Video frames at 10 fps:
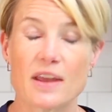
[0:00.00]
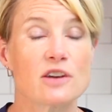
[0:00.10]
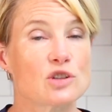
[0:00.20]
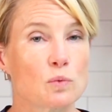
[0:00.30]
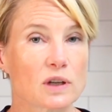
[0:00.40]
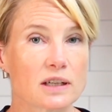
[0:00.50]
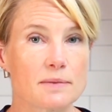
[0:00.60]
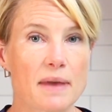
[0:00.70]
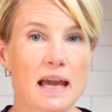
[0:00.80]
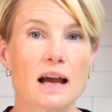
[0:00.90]
So we're gonna
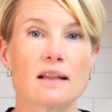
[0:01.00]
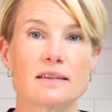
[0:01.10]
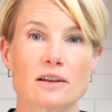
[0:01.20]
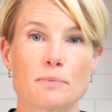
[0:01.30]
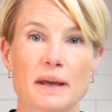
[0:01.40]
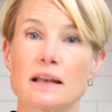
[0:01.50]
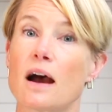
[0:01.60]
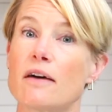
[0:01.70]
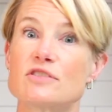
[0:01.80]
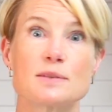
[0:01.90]
make a little bit
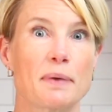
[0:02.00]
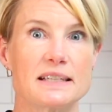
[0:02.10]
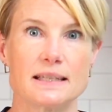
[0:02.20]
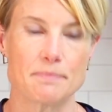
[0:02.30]
of spicy